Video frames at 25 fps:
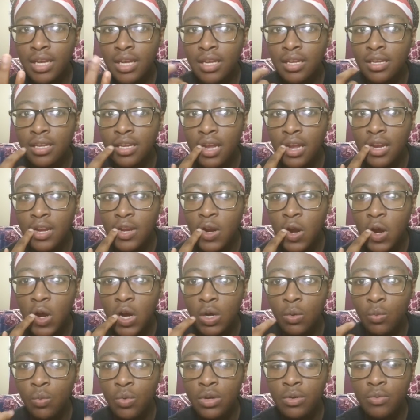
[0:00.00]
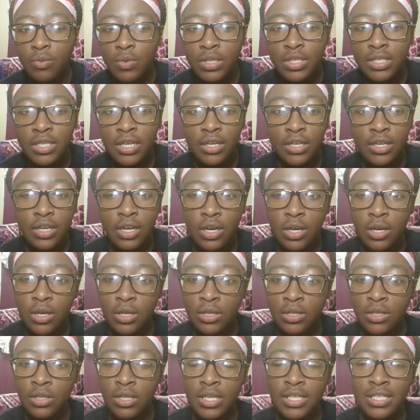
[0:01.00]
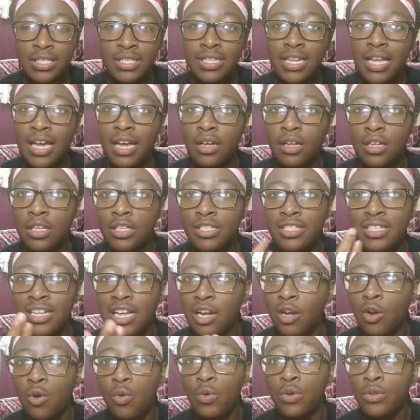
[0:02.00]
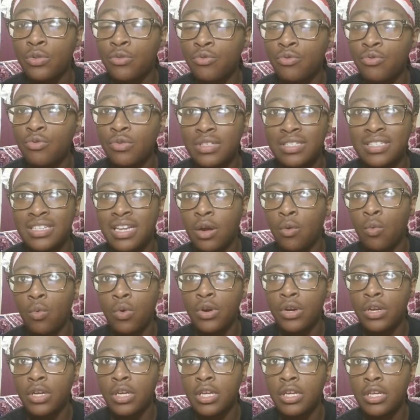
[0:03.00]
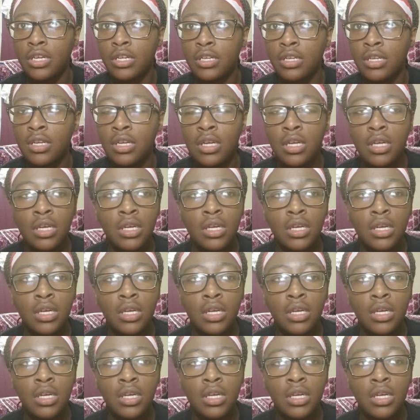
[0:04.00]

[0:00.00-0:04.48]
and and y'all we we tell y'all it's not it's not going through it's not working